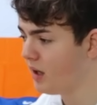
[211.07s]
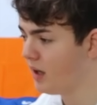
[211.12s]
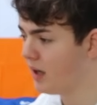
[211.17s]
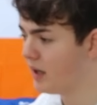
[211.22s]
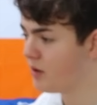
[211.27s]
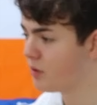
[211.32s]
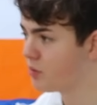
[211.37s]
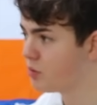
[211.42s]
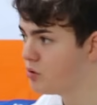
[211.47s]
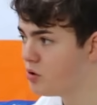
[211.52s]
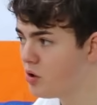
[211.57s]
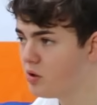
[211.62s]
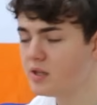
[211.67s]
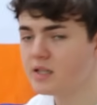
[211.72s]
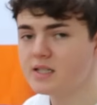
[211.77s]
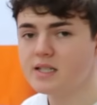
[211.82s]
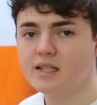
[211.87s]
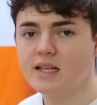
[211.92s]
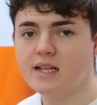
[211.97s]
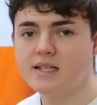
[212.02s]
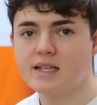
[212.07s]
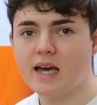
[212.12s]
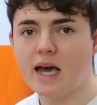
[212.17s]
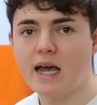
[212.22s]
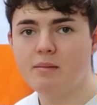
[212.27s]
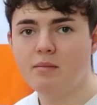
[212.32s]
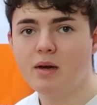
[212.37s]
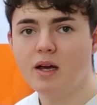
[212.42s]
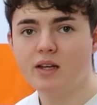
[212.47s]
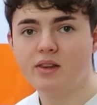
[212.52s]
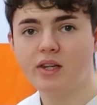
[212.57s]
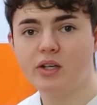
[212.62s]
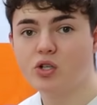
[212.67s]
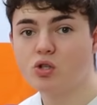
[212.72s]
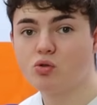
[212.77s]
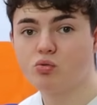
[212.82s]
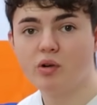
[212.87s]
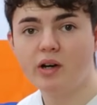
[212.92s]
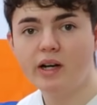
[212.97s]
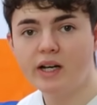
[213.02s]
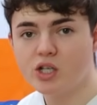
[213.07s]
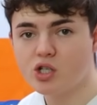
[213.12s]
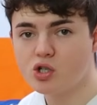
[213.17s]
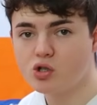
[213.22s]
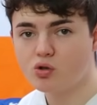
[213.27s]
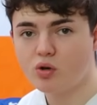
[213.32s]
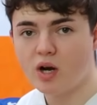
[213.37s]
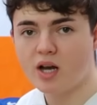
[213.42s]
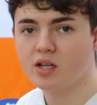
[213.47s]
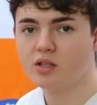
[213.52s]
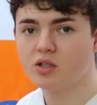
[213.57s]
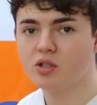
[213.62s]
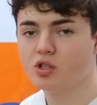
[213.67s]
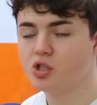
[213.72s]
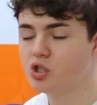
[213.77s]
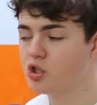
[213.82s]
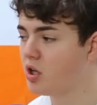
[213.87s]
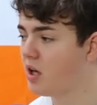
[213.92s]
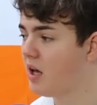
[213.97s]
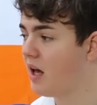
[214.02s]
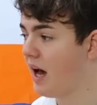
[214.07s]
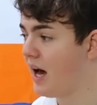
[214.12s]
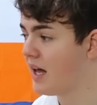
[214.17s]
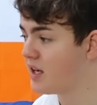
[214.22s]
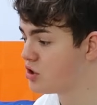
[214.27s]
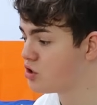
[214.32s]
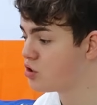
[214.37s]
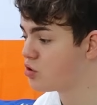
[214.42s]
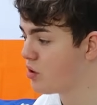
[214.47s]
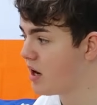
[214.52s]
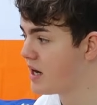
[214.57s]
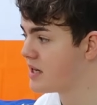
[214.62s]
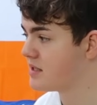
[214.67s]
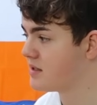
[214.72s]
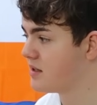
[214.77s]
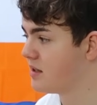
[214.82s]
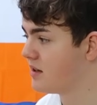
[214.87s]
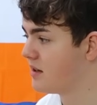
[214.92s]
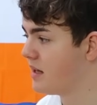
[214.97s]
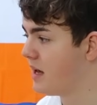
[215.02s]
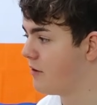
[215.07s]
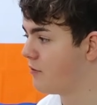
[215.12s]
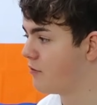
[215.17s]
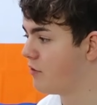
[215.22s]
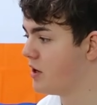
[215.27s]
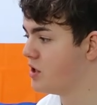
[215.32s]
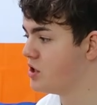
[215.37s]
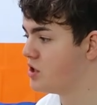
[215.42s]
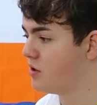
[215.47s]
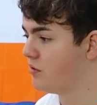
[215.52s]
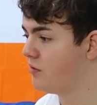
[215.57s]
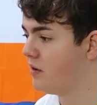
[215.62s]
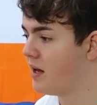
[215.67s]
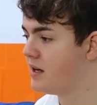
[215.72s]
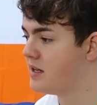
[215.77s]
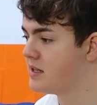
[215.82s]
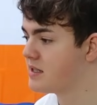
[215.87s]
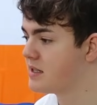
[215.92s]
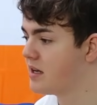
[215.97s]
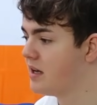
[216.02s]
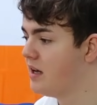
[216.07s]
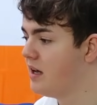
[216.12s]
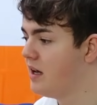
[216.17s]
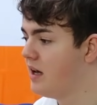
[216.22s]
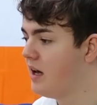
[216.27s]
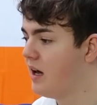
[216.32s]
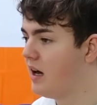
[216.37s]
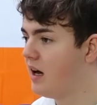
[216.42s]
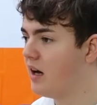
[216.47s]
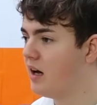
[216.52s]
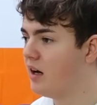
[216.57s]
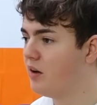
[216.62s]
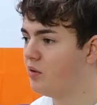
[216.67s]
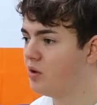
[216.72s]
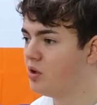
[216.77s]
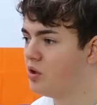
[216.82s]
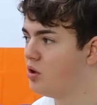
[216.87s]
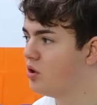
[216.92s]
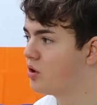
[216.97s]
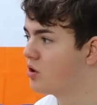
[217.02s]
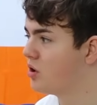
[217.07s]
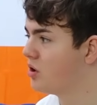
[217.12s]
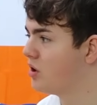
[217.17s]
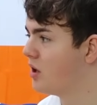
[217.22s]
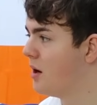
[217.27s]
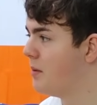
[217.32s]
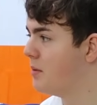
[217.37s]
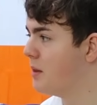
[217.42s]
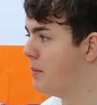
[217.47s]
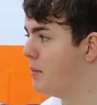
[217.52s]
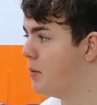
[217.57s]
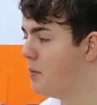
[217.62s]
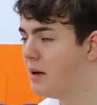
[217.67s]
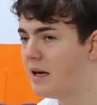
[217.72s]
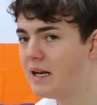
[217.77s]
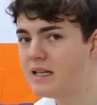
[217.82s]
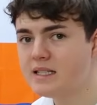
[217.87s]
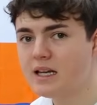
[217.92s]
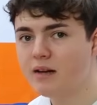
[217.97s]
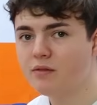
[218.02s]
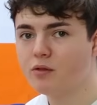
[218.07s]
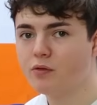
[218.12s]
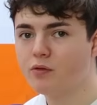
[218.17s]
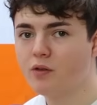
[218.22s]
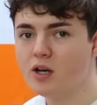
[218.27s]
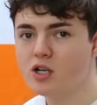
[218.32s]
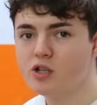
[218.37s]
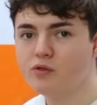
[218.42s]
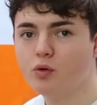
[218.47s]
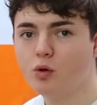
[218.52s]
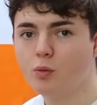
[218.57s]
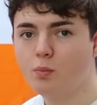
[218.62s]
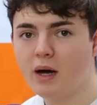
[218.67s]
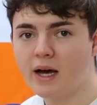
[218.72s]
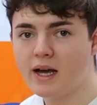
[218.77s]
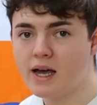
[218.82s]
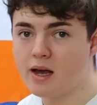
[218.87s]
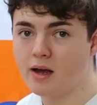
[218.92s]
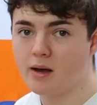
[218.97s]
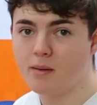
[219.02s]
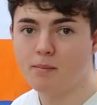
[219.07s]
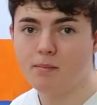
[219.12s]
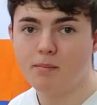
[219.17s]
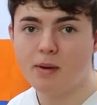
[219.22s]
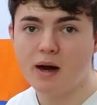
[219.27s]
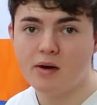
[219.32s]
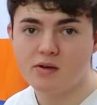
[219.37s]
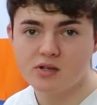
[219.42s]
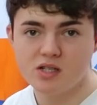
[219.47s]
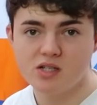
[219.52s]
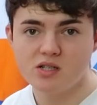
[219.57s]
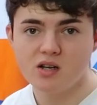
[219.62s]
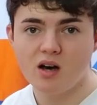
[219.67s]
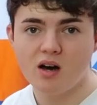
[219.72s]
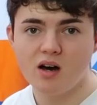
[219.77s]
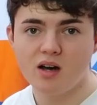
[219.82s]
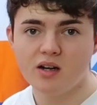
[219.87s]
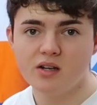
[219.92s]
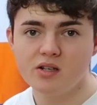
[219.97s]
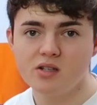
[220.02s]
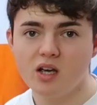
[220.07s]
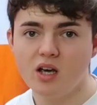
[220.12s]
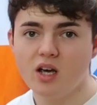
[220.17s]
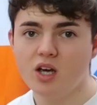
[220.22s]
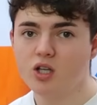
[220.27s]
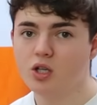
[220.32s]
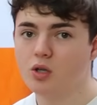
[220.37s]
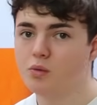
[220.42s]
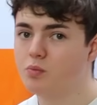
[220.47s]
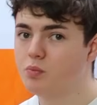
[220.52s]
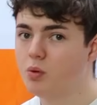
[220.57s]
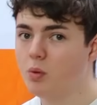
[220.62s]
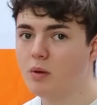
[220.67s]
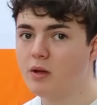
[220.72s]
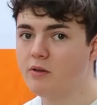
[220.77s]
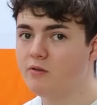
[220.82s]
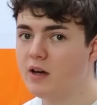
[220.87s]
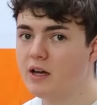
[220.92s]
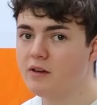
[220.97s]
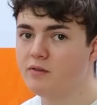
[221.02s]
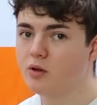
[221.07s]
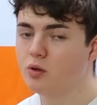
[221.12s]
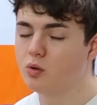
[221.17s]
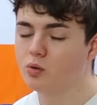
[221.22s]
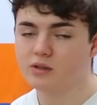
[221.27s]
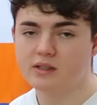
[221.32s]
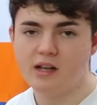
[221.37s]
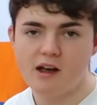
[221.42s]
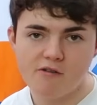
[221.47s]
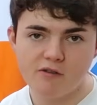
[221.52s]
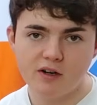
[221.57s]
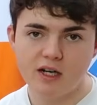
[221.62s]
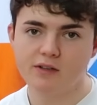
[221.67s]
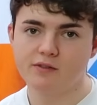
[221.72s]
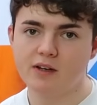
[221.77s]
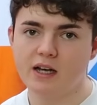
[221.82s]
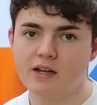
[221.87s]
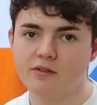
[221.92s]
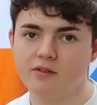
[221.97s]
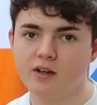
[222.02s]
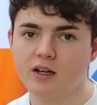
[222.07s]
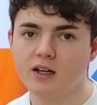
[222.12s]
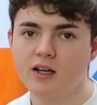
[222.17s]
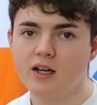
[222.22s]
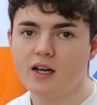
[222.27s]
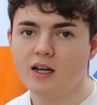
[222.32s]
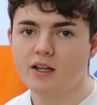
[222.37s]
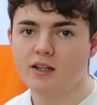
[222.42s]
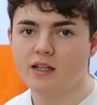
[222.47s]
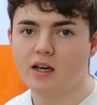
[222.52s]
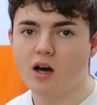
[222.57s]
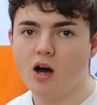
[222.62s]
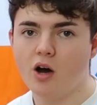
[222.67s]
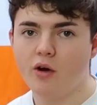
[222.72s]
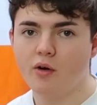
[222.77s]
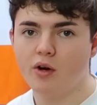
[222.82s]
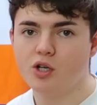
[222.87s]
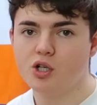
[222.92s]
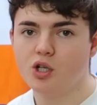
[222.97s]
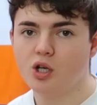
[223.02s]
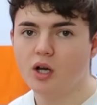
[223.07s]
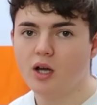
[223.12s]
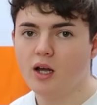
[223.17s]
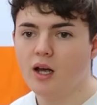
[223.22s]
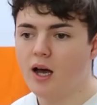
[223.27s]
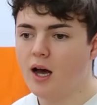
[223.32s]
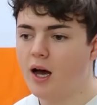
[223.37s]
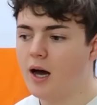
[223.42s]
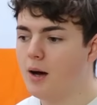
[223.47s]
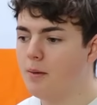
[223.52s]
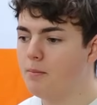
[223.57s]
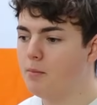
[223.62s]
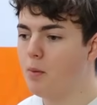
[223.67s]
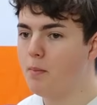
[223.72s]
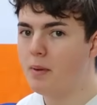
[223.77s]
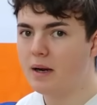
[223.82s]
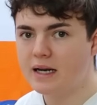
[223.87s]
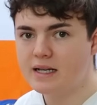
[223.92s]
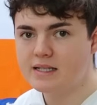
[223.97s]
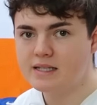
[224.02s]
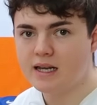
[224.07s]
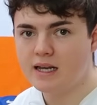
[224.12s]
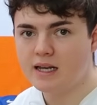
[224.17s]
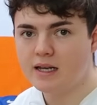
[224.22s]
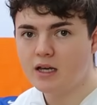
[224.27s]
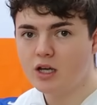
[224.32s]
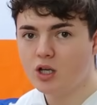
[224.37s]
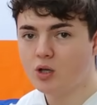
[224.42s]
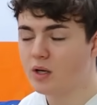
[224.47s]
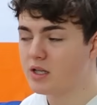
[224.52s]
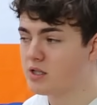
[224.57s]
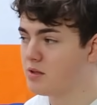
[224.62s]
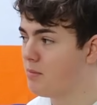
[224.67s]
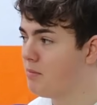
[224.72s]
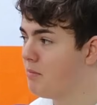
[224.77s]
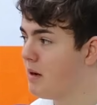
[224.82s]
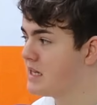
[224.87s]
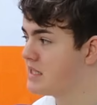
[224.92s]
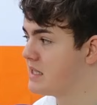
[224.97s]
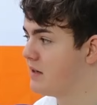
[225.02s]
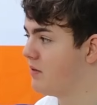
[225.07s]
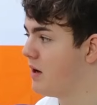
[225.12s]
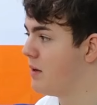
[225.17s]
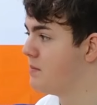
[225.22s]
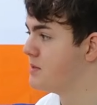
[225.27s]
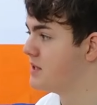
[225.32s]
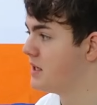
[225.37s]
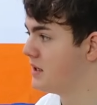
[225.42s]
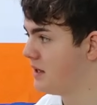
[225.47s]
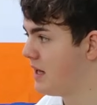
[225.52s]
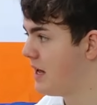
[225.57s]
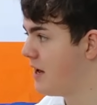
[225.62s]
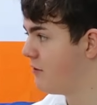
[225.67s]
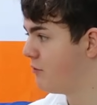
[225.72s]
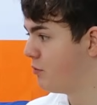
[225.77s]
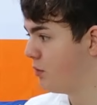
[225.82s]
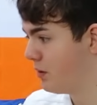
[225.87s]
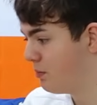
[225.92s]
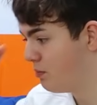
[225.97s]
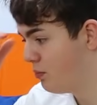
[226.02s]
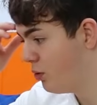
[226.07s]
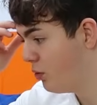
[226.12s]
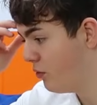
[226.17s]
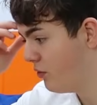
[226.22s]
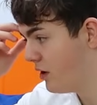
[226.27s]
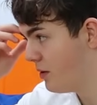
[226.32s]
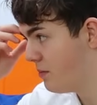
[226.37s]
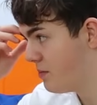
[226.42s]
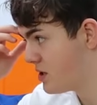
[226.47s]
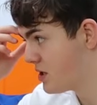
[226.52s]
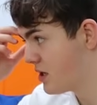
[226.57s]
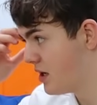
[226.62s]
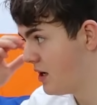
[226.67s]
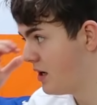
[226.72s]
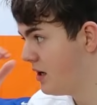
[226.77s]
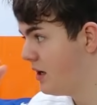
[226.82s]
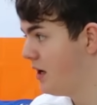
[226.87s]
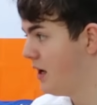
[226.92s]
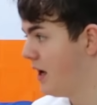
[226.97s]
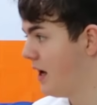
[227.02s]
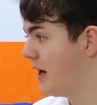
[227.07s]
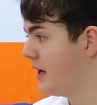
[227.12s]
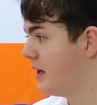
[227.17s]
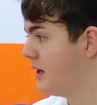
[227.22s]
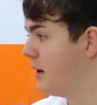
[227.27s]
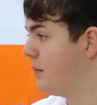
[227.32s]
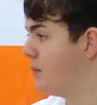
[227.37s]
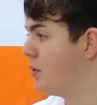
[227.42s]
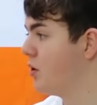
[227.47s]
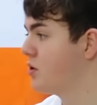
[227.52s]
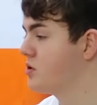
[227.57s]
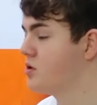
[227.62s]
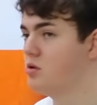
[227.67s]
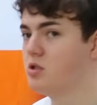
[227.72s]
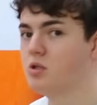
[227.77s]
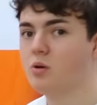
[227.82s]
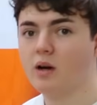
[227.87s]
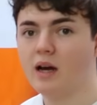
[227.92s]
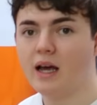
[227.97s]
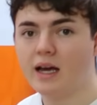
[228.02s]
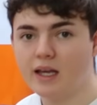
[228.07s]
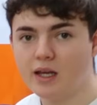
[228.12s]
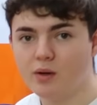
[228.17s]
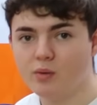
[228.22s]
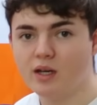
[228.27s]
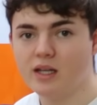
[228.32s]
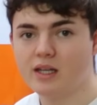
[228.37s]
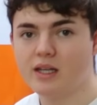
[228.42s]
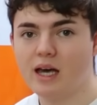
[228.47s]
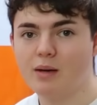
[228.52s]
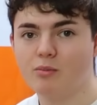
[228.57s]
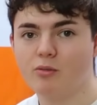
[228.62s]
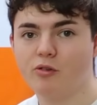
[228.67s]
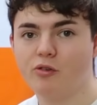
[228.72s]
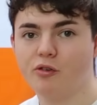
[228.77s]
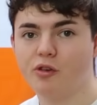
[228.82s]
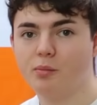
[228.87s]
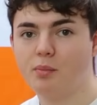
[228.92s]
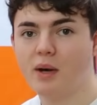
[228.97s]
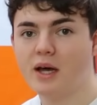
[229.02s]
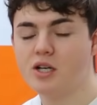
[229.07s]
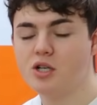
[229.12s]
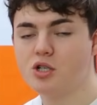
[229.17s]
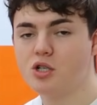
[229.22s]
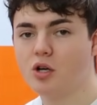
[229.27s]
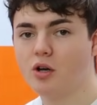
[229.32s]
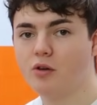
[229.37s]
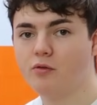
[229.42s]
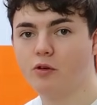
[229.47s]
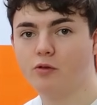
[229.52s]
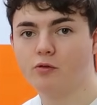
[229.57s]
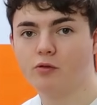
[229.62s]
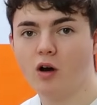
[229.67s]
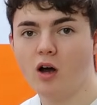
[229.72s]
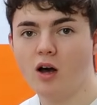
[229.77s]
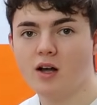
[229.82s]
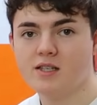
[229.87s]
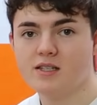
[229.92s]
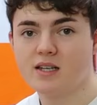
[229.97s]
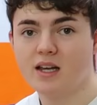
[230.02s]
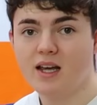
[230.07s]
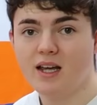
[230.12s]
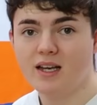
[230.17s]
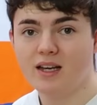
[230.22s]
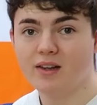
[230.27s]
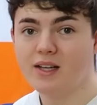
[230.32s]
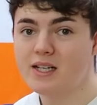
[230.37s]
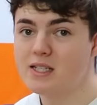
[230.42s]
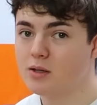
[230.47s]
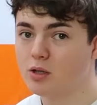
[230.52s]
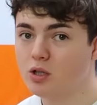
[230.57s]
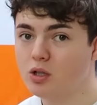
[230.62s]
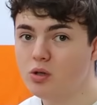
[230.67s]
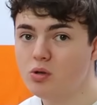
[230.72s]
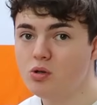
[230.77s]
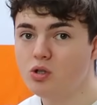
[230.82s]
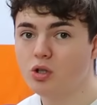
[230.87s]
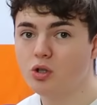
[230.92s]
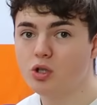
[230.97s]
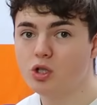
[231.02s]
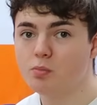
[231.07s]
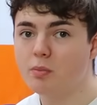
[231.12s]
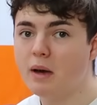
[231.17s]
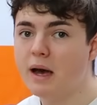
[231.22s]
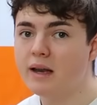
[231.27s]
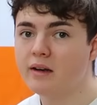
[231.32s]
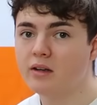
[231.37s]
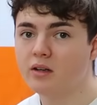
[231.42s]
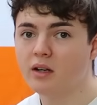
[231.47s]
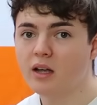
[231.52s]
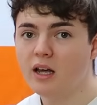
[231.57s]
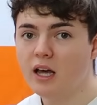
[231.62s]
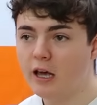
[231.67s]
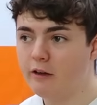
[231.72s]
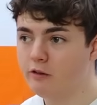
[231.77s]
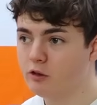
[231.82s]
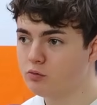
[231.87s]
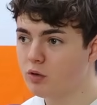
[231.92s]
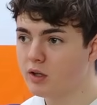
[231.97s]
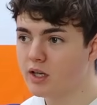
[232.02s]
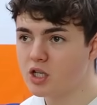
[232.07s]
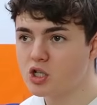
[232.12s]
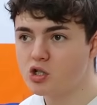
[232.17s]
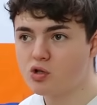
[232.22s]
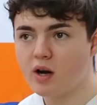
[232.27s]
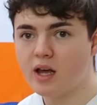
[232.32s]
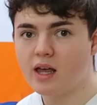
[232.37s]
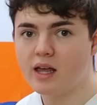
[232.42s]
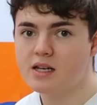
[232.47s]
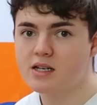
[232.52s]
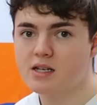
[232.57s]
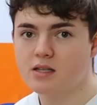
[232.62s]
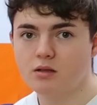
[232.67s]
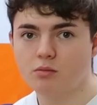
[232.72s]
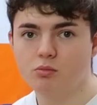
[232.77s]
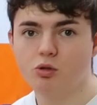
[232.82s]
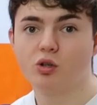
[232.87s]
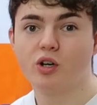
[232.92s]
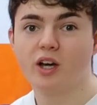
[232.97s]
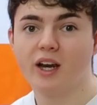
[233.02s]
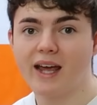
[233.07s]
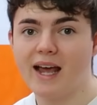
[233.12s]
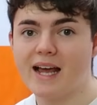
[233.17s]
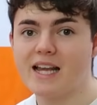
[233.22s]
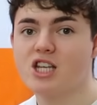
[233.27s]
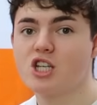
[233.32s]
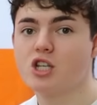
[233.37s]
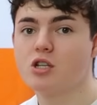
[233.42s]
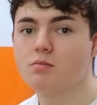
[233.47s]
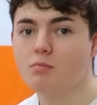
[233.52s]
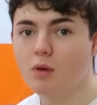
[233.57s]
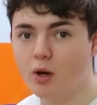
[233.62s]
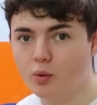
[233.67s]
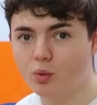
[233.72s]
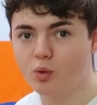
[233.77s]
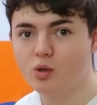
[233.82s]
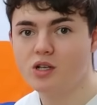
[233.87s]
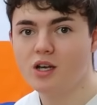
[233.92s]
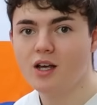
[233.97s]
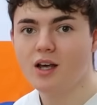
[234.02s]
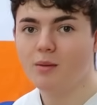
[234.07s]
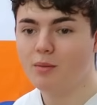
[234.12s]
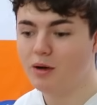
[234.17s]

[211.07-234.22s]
And through doing this in this game, they just really stretched and stressed that French defence. When you look at the mobility of the French full pack in comparison to Ireland, you'd probably favour, or definitely favour, the Irish mobility. You had some massive lumps in there with Paul Valença and Palosso Tuolangi when he came off of the bench for France. Now, these are huge, huge men, and if you're running straight into them, you're going to get smoked.